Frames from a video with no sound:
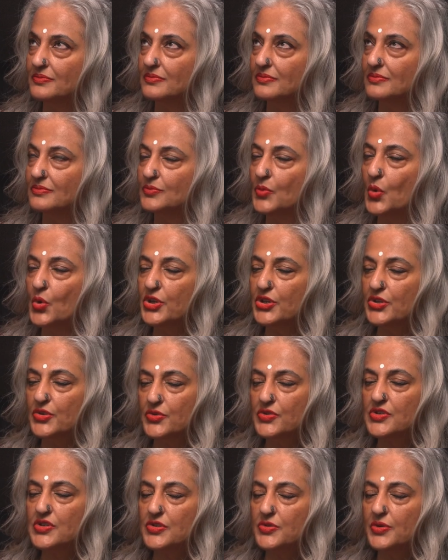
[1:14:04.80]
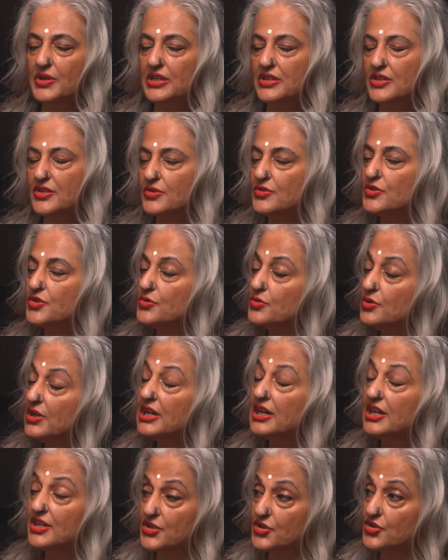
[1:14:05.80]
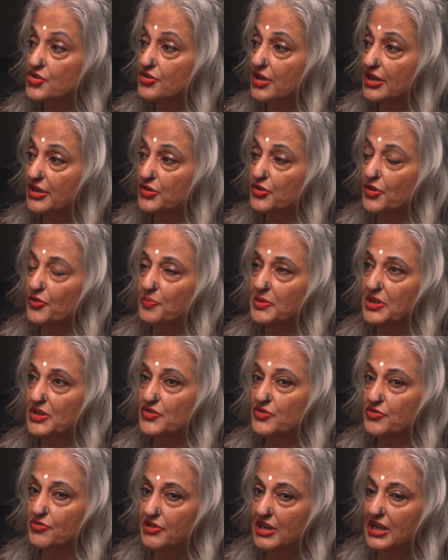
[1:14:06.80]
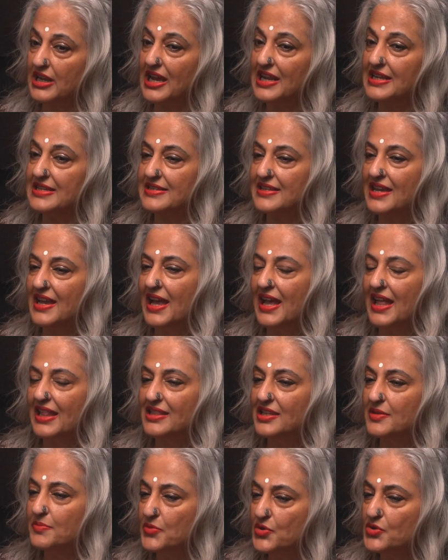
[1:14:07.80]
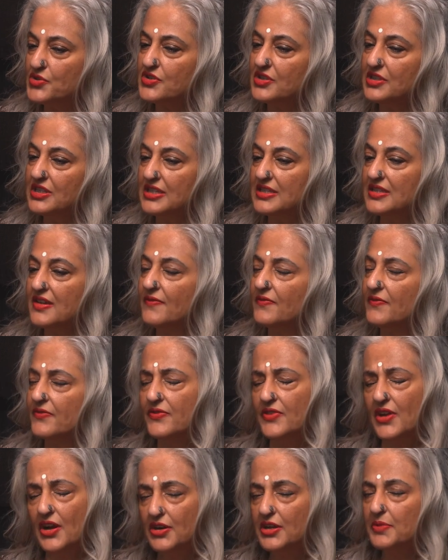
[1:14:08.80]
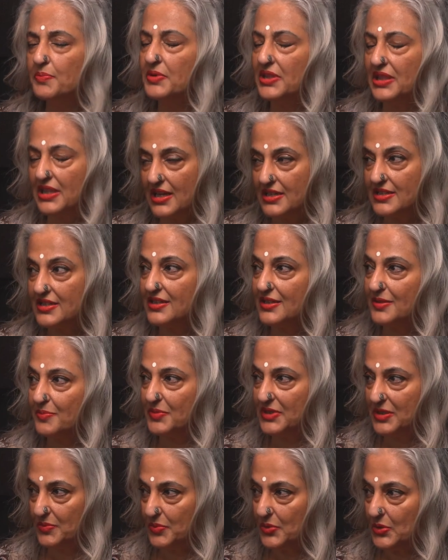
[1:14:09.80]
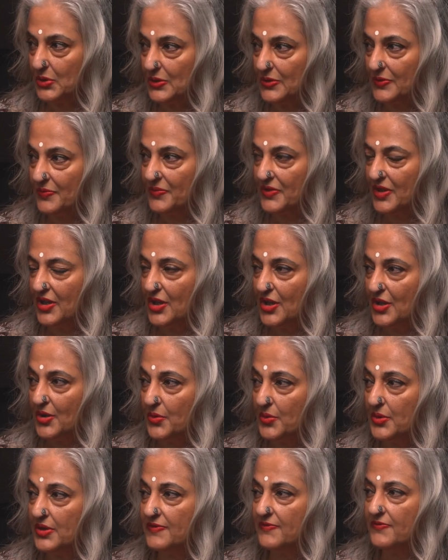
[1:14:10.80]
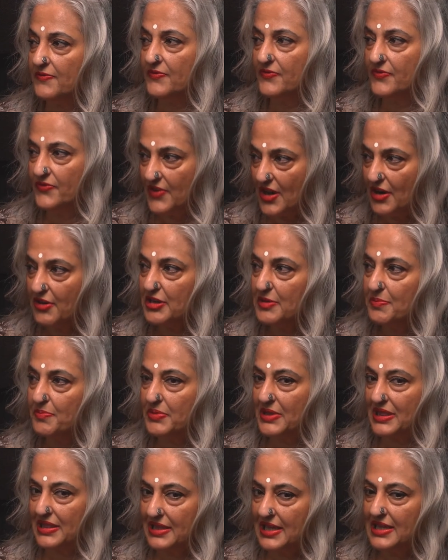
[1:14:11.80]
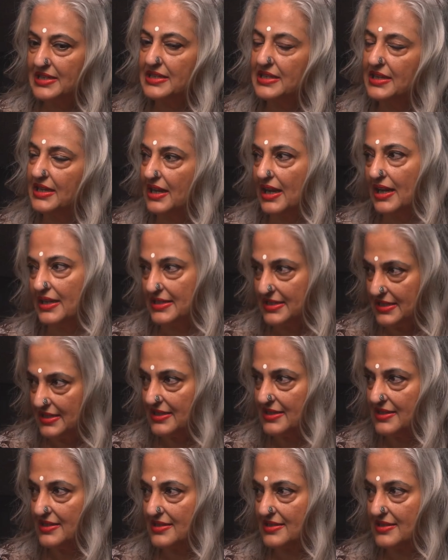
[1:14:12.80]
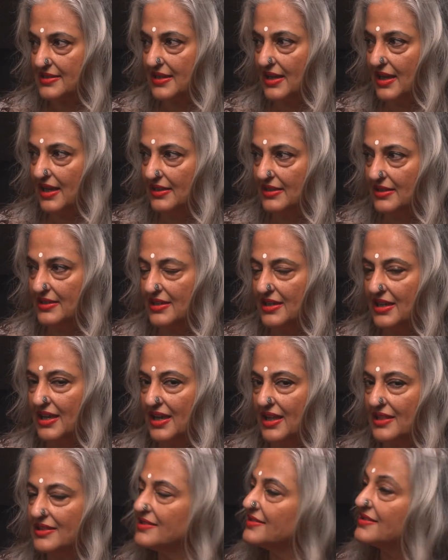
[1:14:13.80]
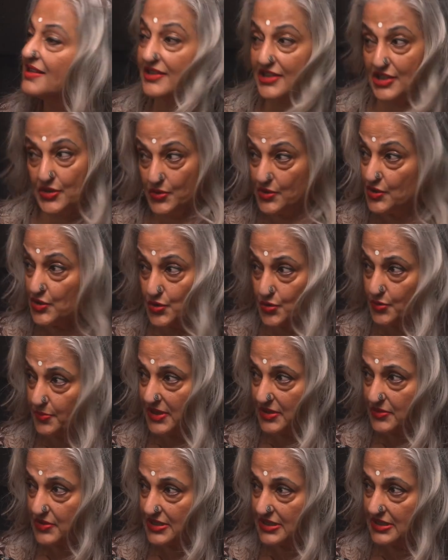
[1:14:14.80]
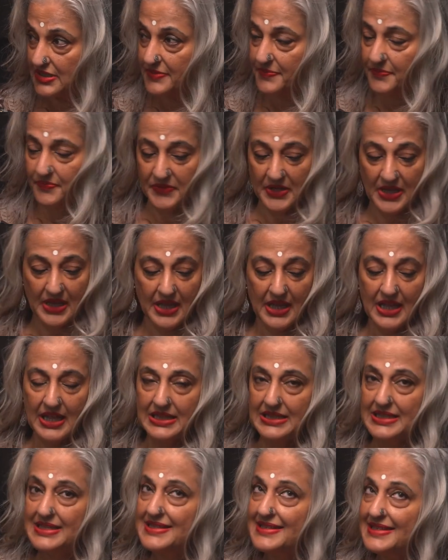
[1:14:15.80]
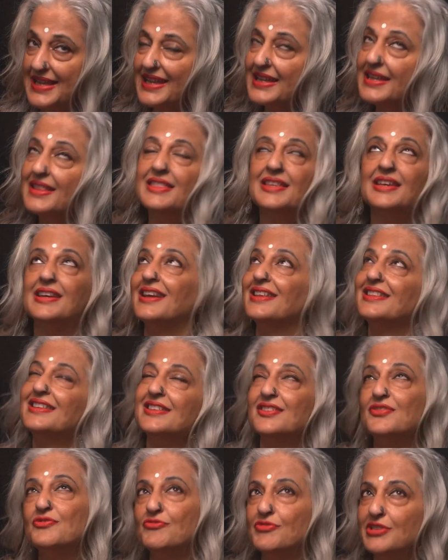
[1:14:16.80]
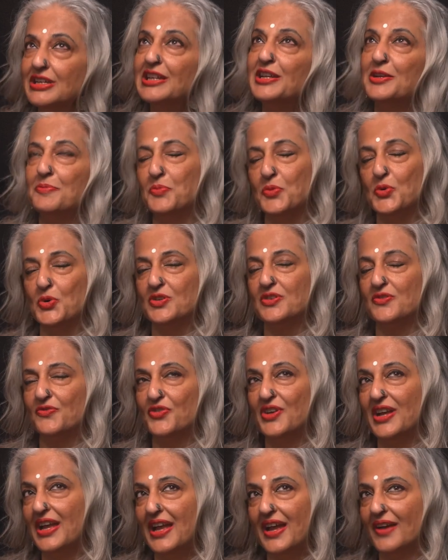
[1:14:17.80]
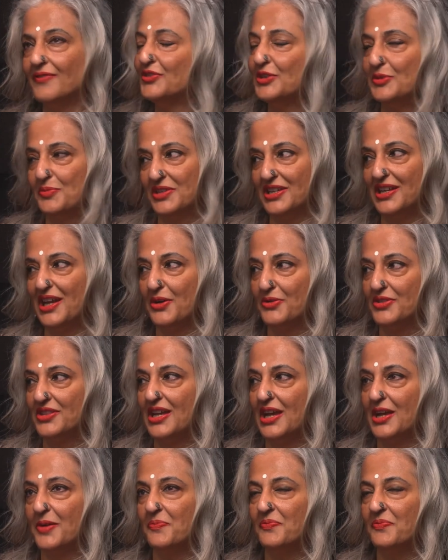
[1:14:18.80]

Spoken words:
more used to it. You do learn to shrug it off because you realize that most of these are very pathetic people with very pathetic ideas, and there's nothing you can do about it. The second thing, and this is really important for everybody out there,